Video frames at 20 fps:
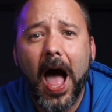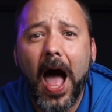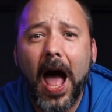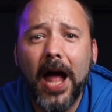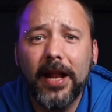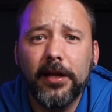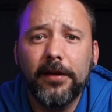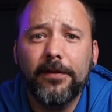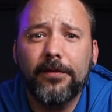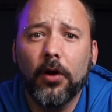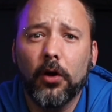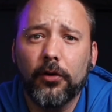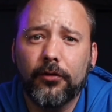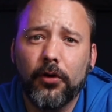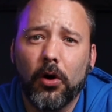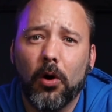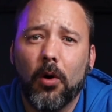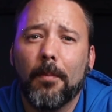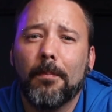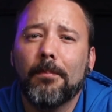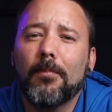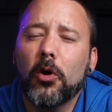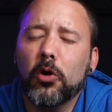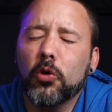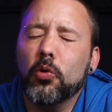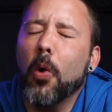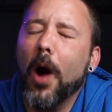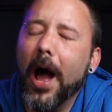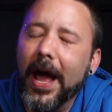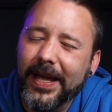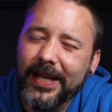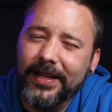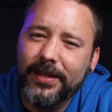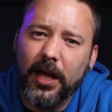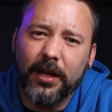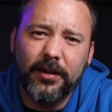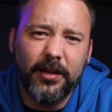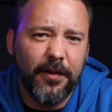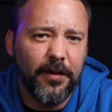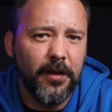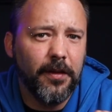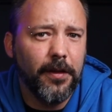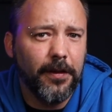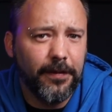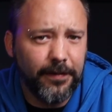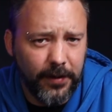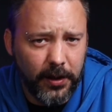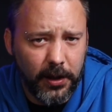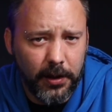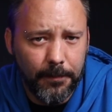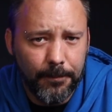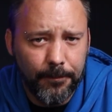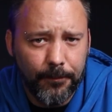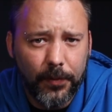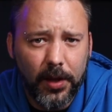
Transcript: and it's also more quiet than the DDC.